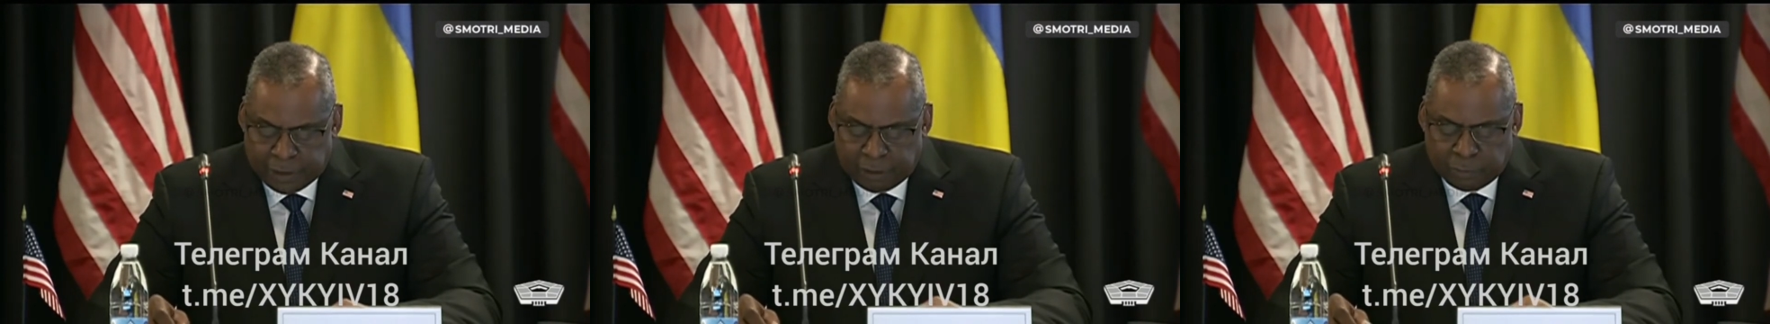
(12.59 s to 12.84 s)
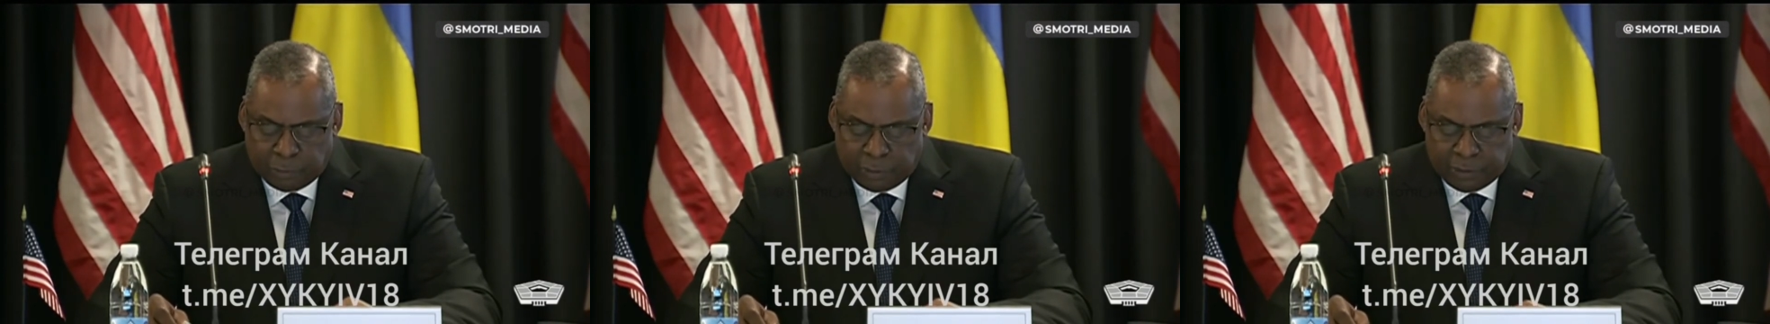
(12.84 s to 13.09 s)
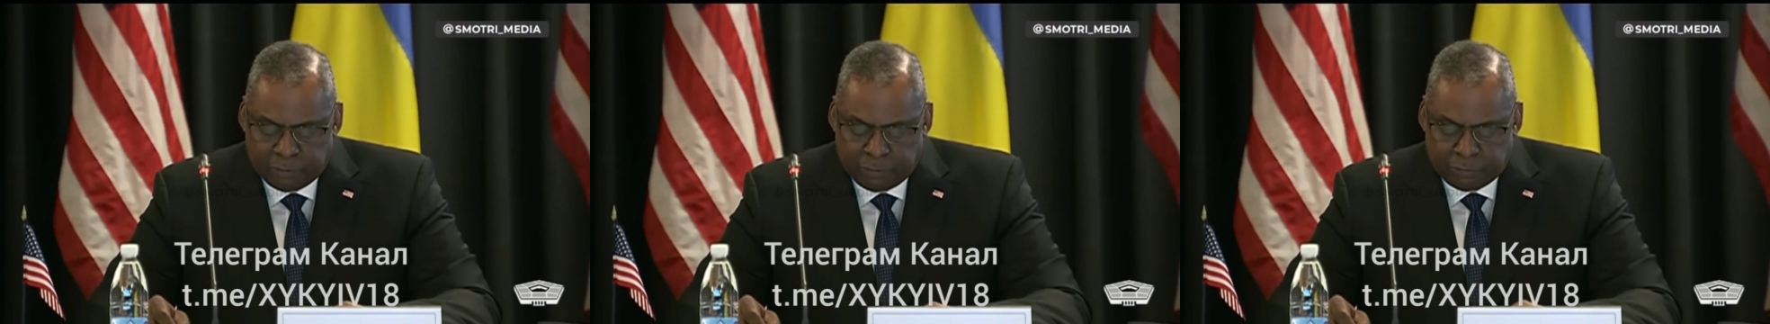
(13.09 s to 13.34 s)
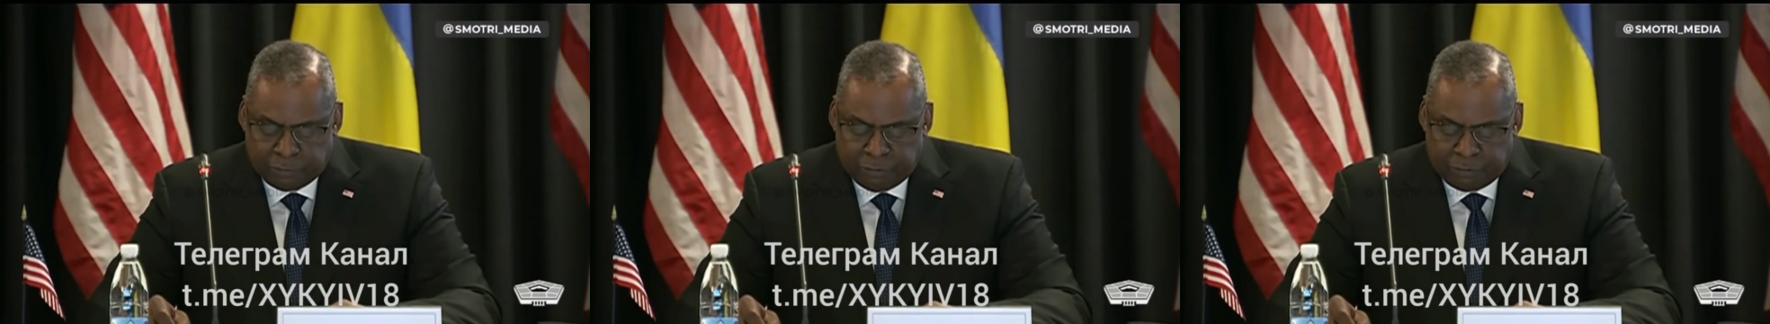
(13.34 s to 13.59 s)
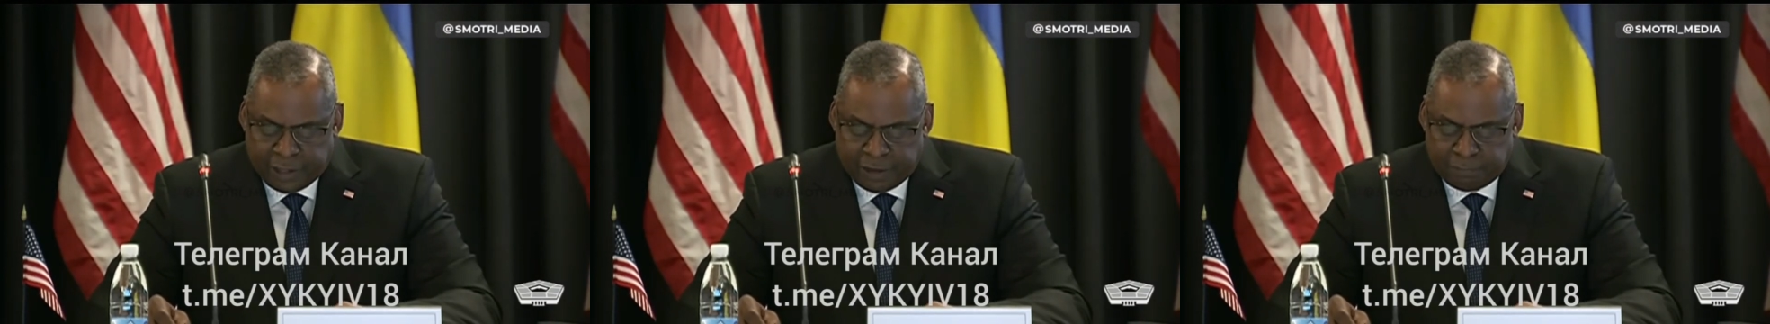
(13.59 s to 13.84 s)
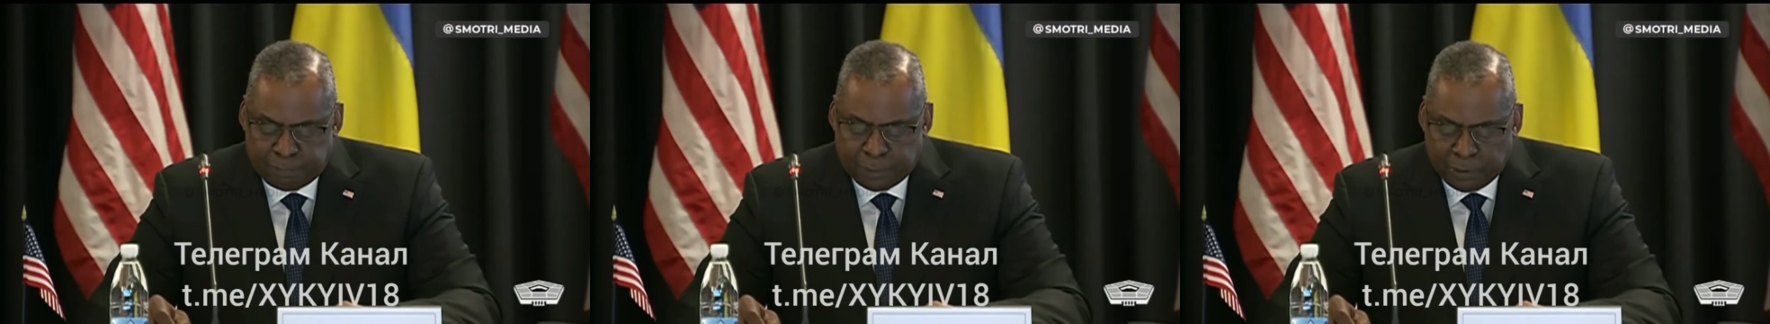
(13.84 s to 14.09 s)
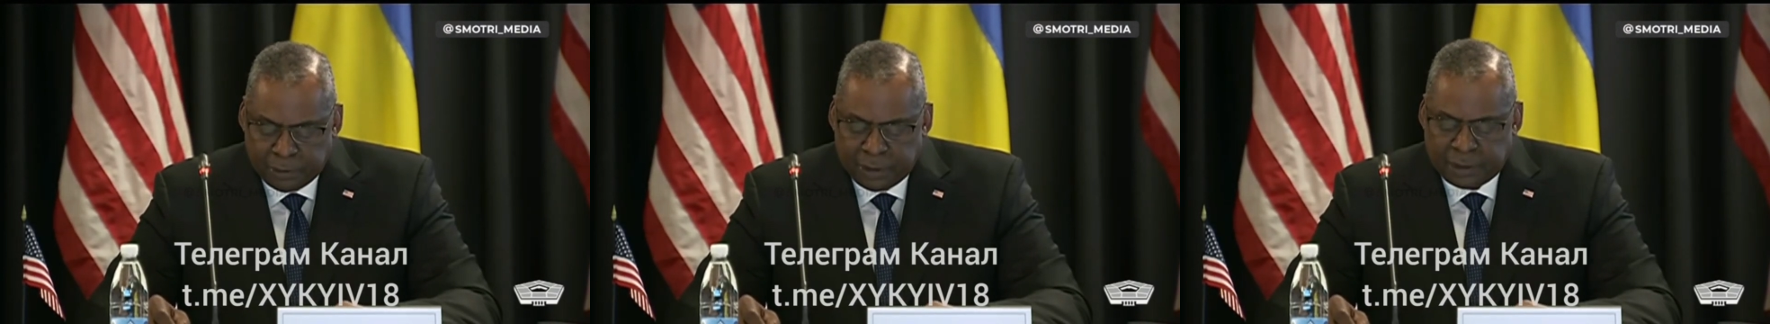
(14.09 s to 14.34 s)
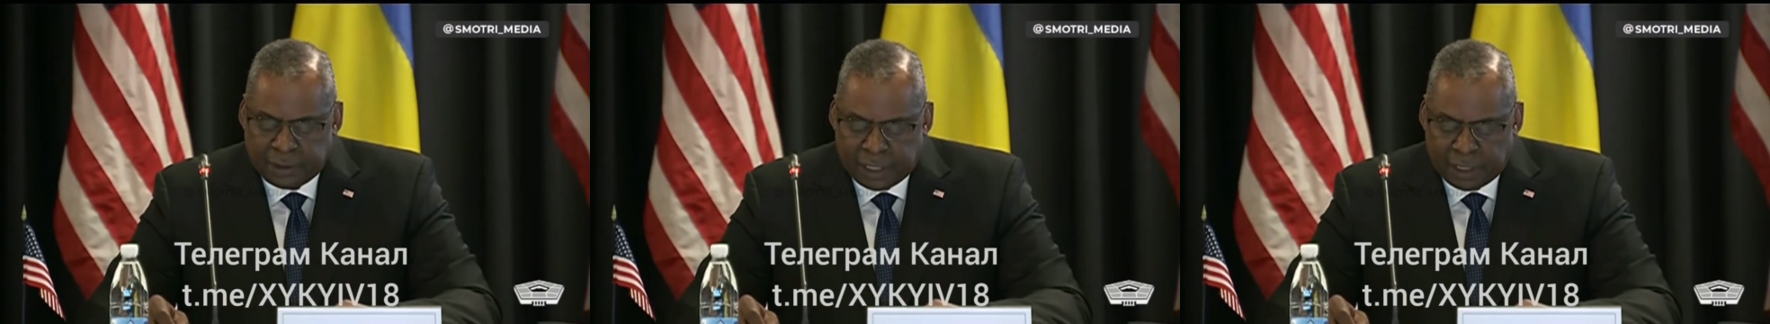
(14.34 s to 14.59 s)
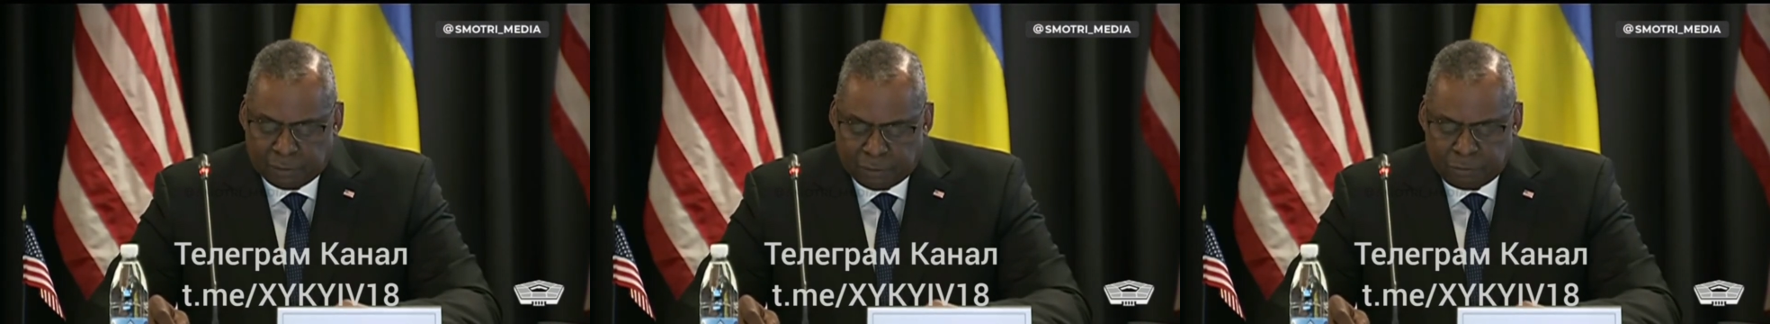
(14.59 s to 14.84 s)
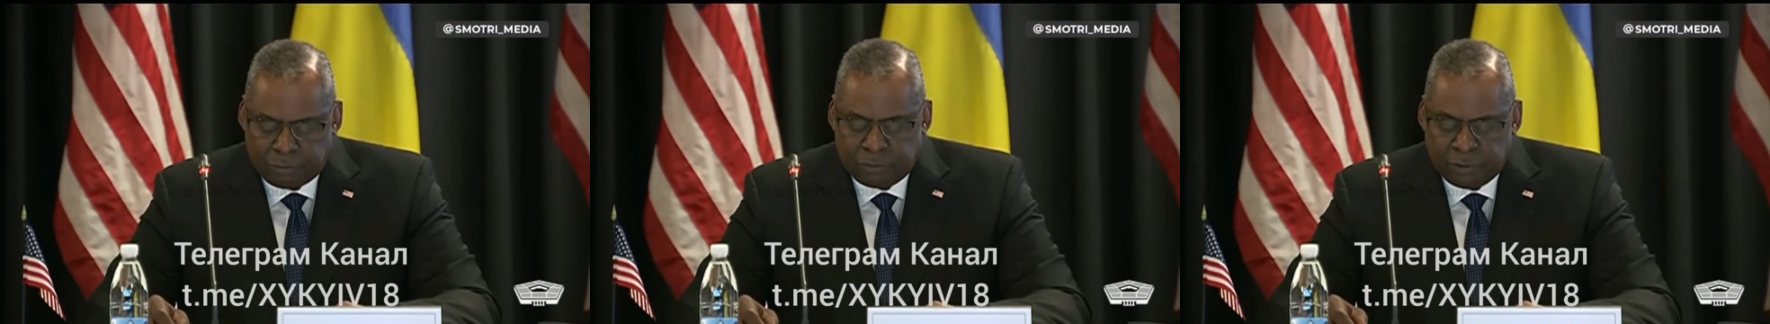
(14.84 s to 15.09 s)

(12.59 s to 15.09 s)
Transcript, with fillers: have provided more than $55 billion